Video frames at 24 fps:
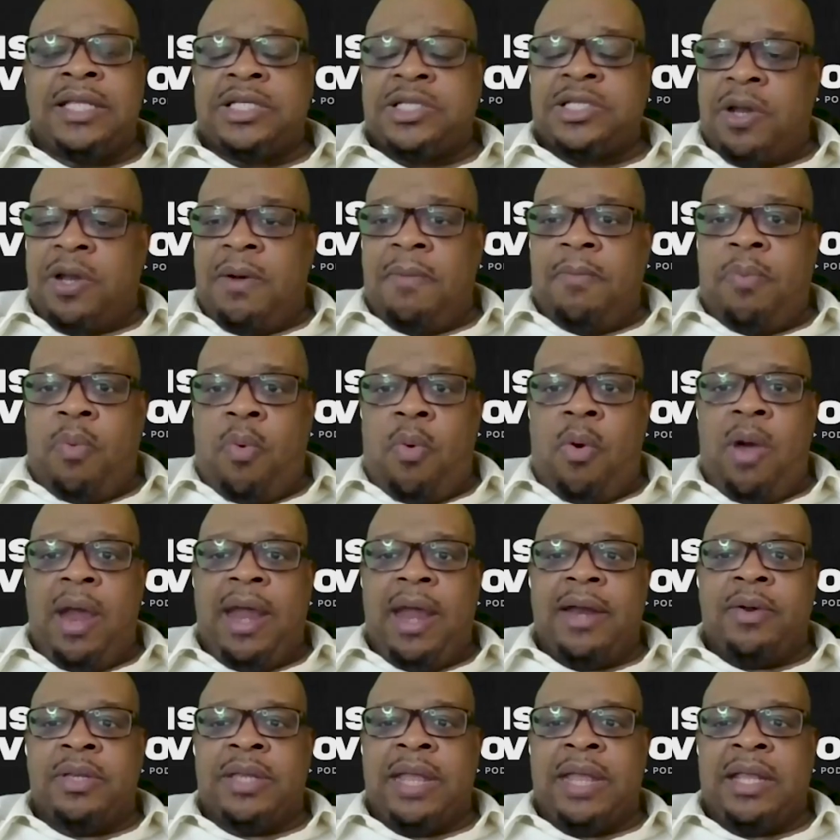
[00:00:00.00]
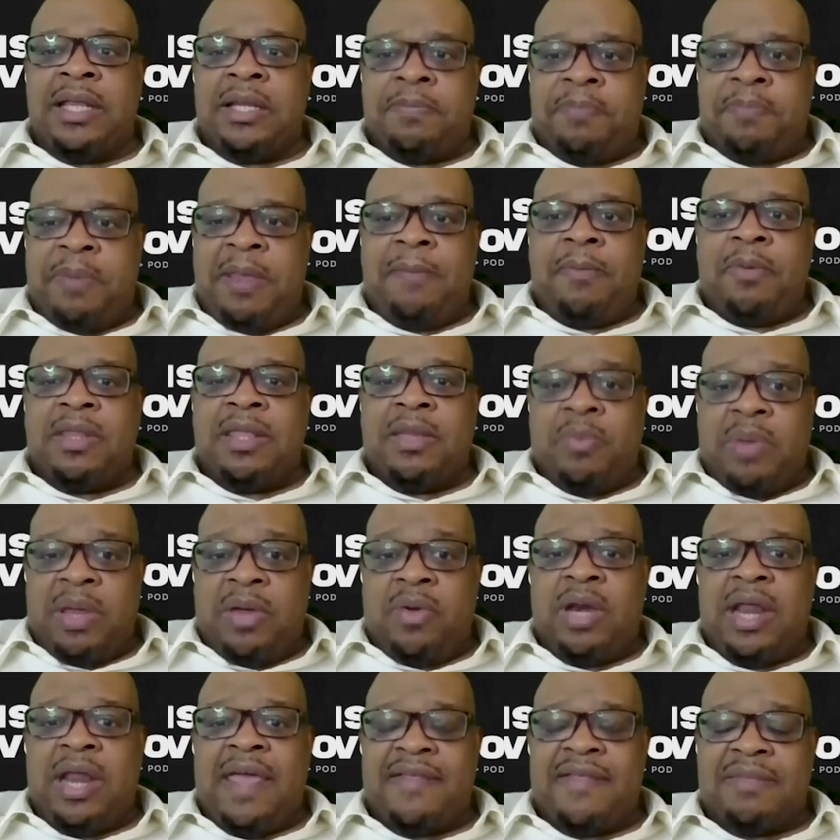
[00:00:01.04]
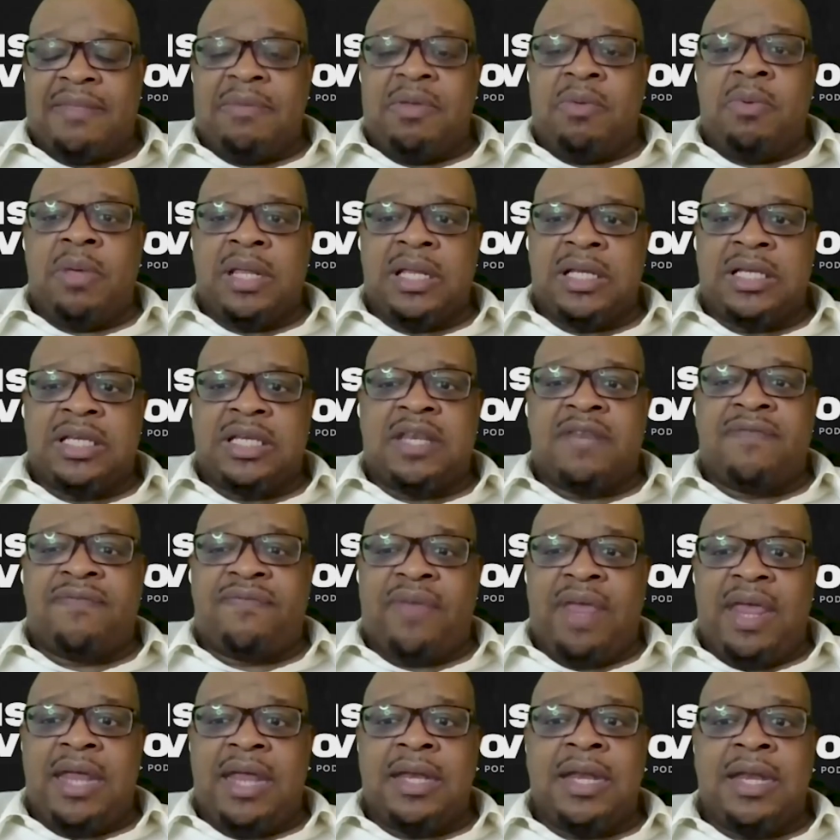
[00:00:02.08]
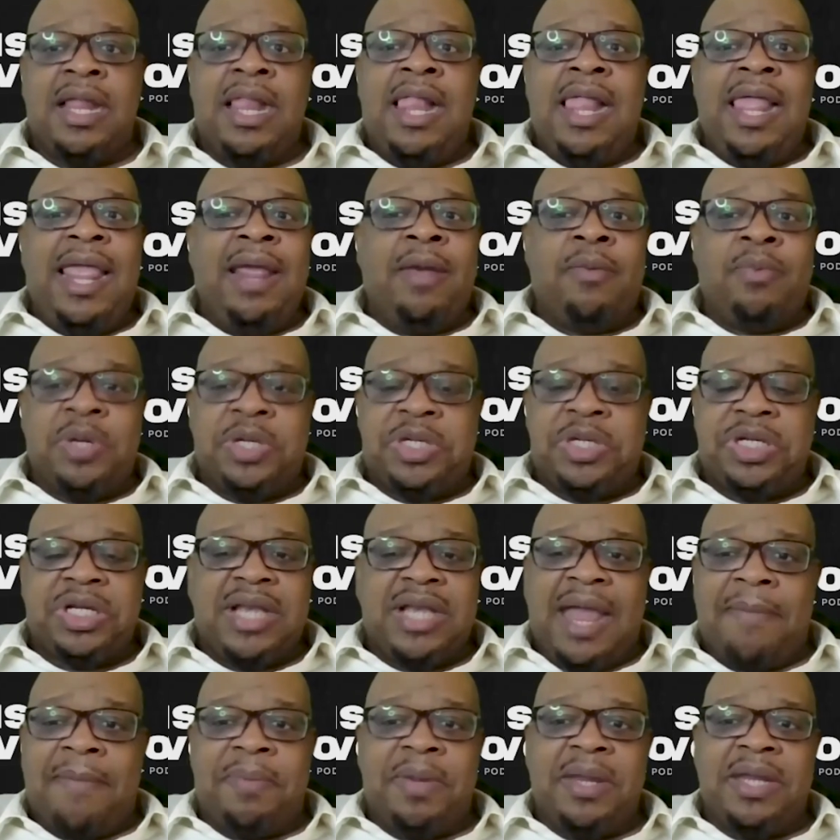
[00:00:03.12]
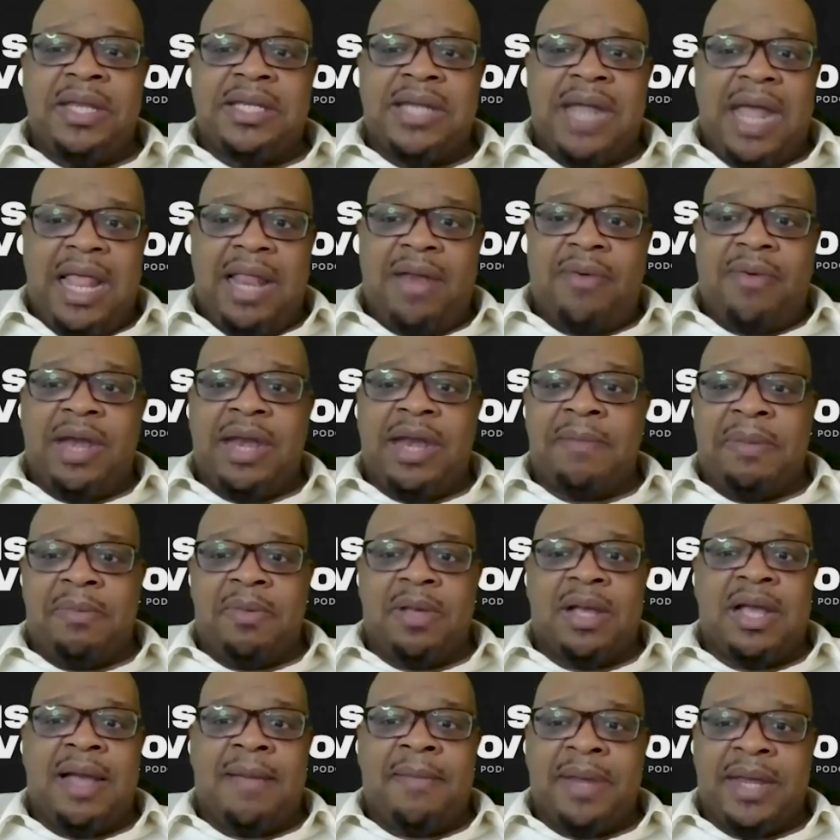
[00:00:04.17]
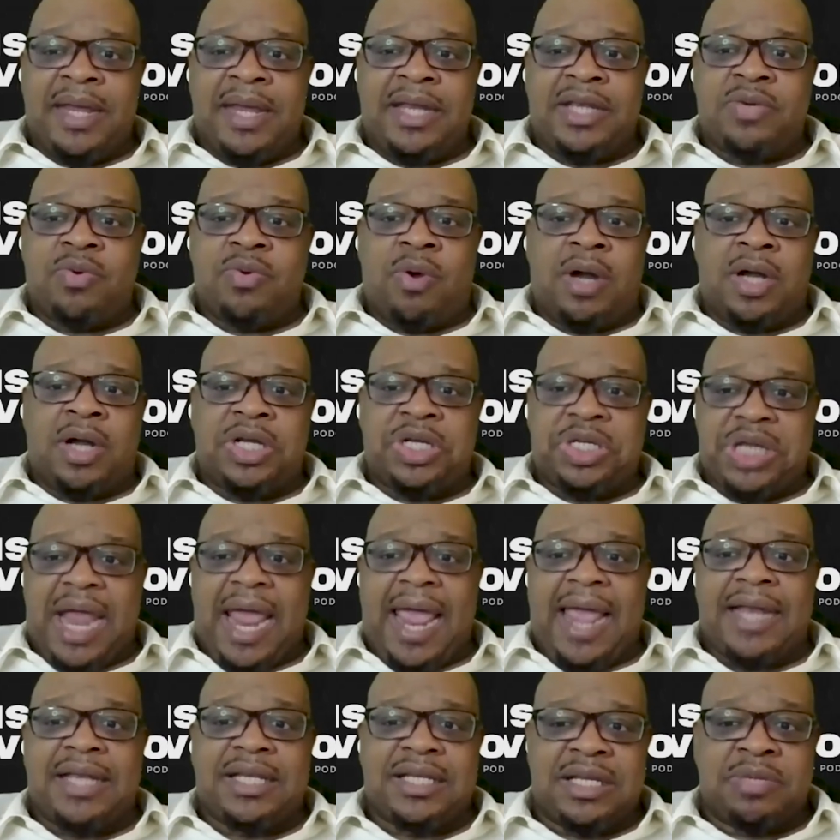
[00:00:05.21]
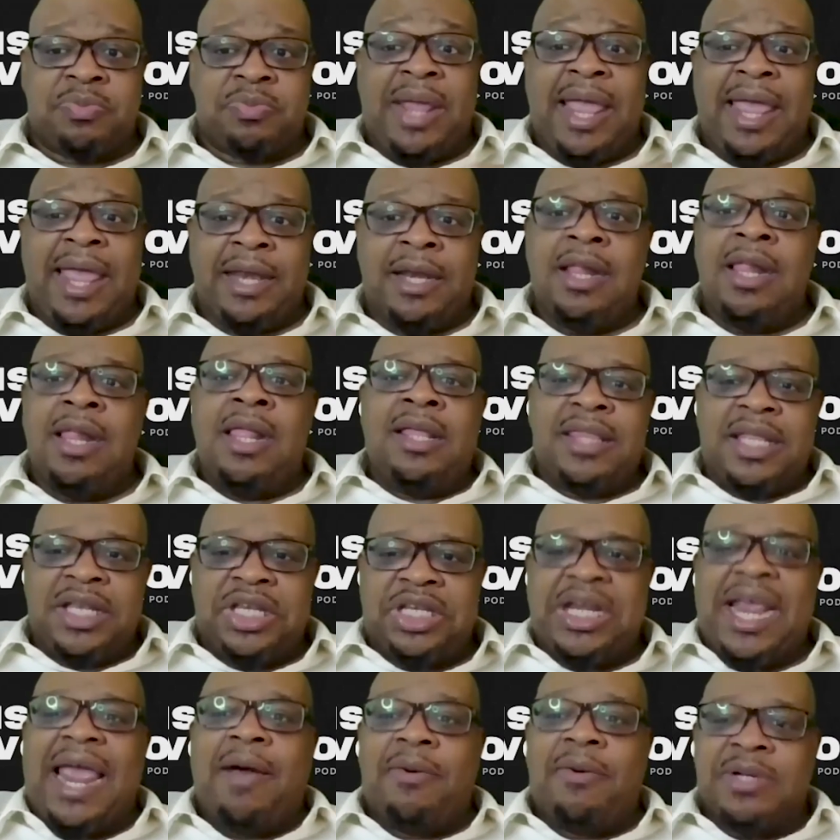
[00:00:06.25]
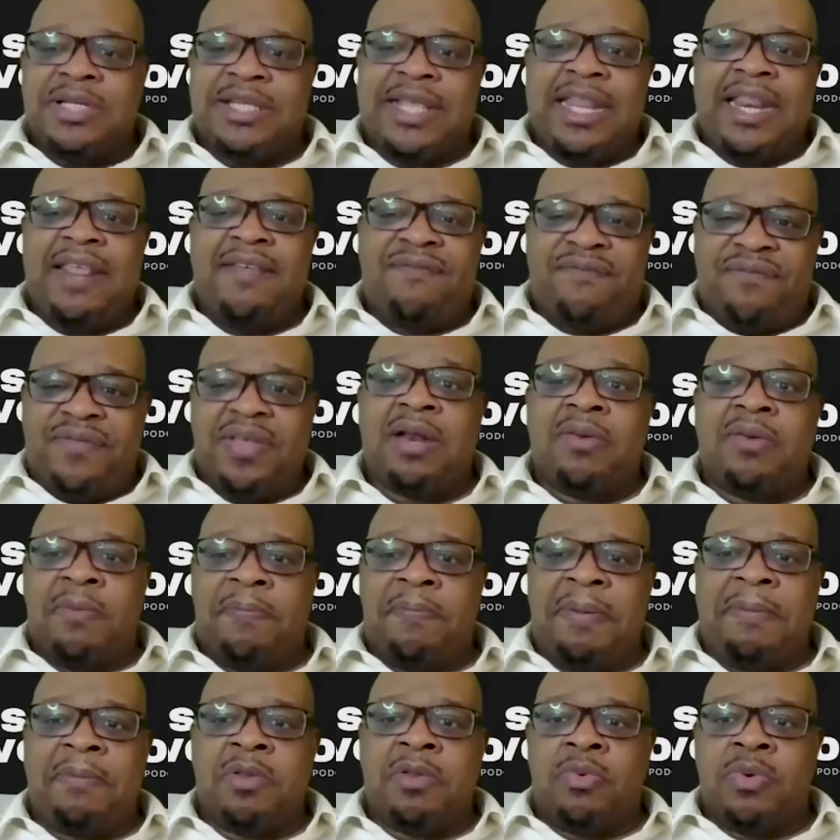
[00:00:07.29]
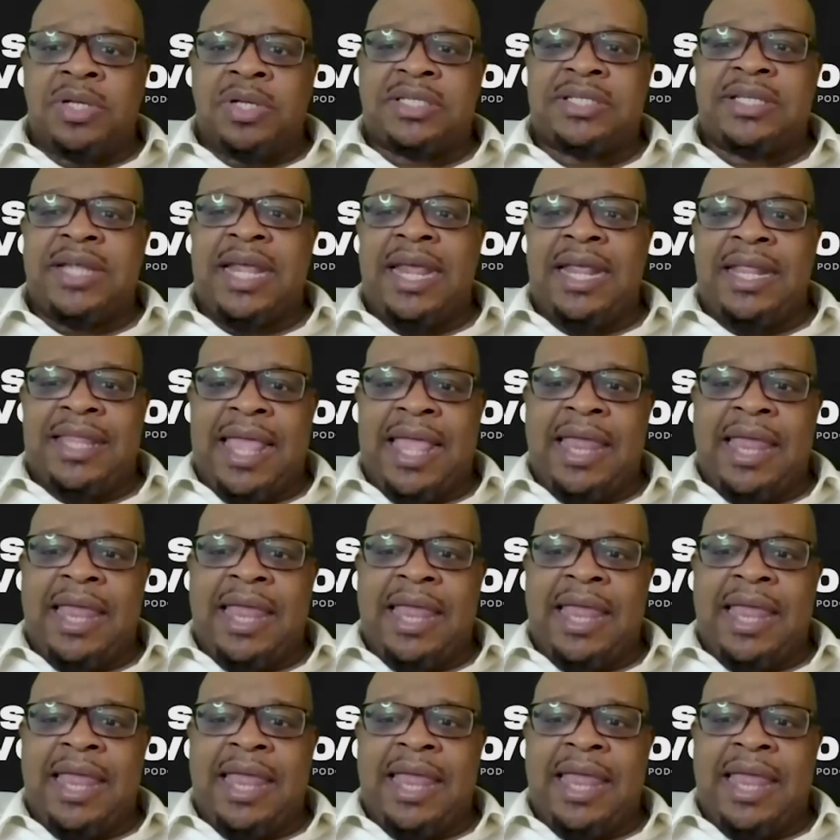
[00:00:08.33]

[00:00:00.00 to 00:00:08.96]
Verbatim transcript: a certain point there's a people that we're going to have to be willing to defend and we should not be tolerating people coming into our chats because we had the chat was getting filled with people who were saying